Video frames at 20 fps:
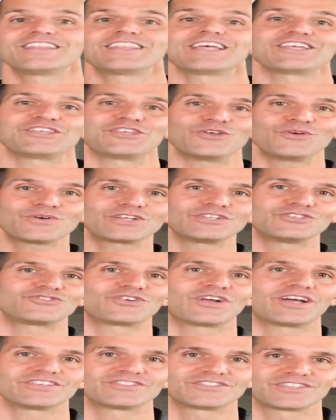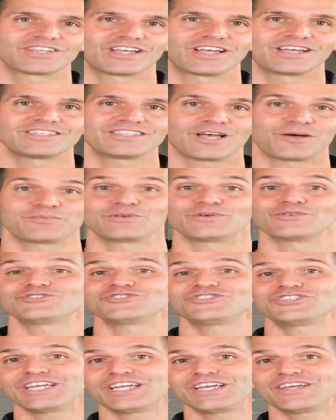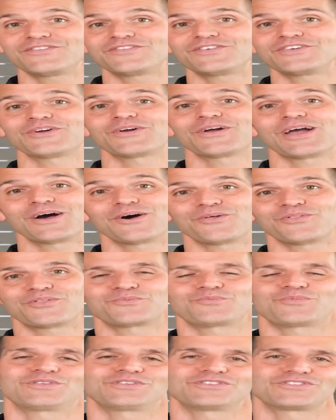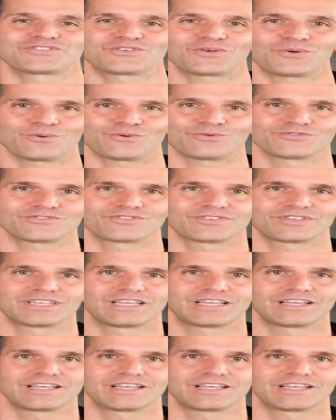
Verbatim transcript: that you can trust to help you achieve your health and wellness goals.